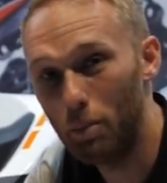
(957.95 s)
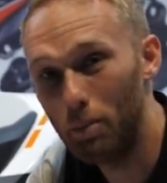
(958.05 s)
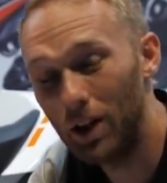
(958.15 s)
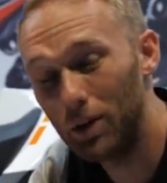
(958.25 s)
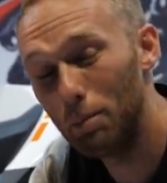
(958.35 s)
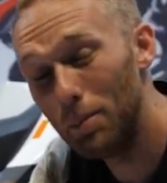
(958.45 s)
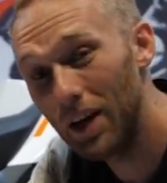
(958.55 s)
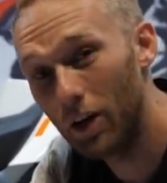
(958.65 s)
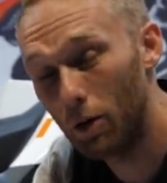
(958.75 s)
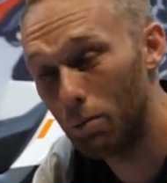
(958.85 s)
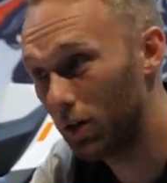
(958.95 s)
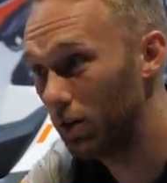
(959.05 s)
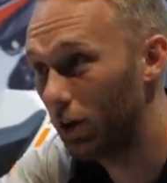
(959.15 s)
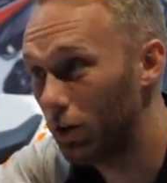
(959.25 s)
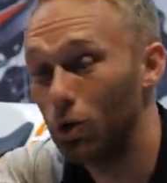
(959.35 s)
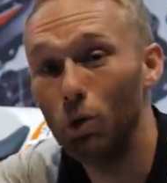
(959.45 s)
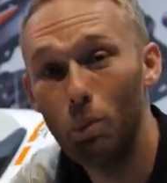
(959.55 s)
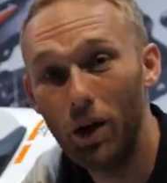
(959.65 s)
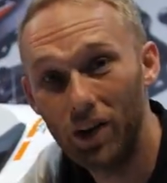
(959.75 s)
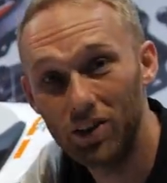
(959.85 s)
a bit bigger but but not too
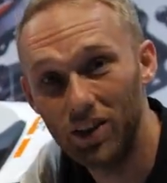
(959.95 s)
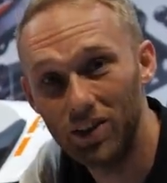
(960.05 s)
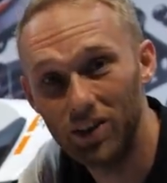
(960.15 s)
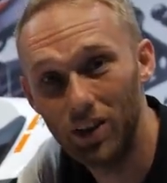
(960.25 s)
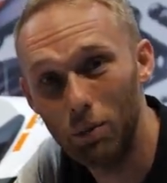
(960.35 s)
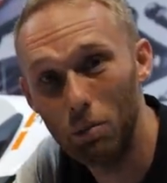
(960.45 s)
big CC